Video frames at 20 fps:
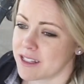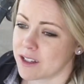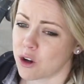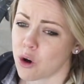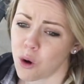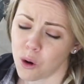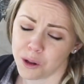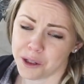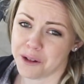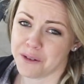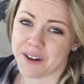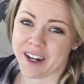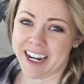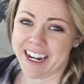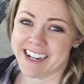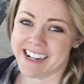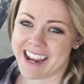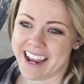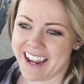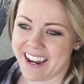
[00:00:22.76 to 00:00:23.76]
a cold and
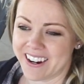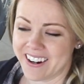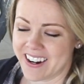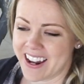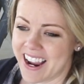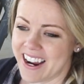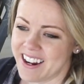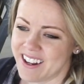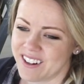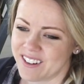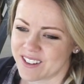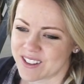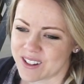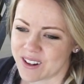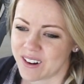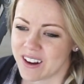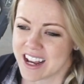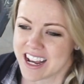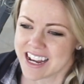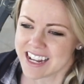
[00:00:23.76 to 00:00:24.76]
rainy day here in Idaho,
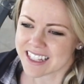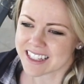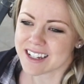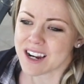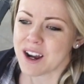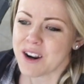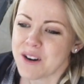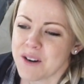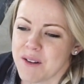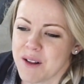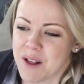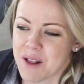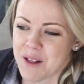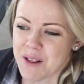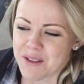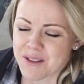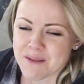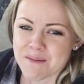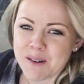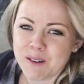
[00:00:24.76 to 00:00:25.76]
so it's not
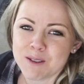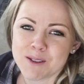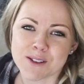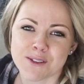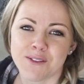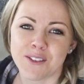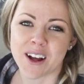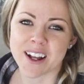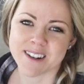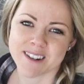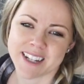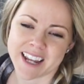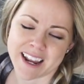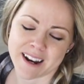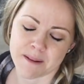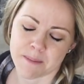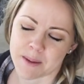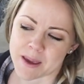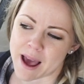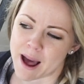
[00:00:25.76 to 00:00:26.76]
the most fun day
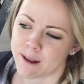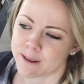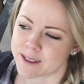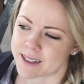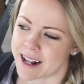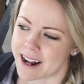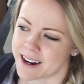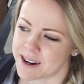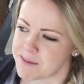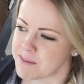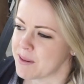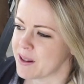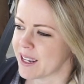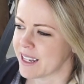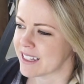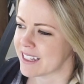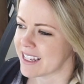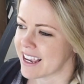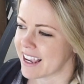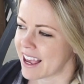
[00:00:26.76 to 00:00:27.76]
to be outside and
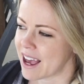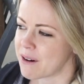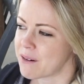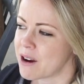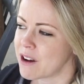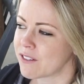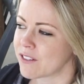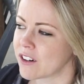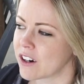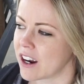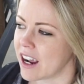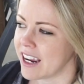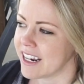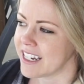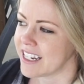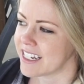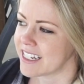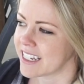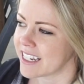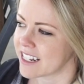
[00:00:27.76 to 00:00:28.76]
planting. However, I
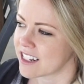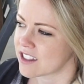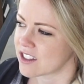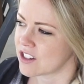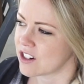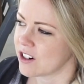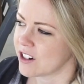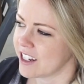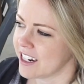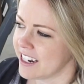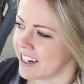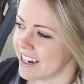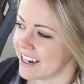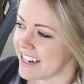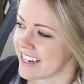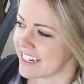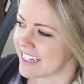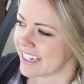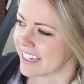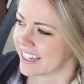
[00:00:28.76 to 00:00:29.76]
need to get it started and I
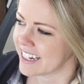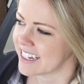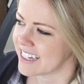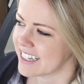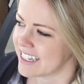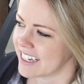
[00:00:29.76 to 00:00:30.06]
need to get it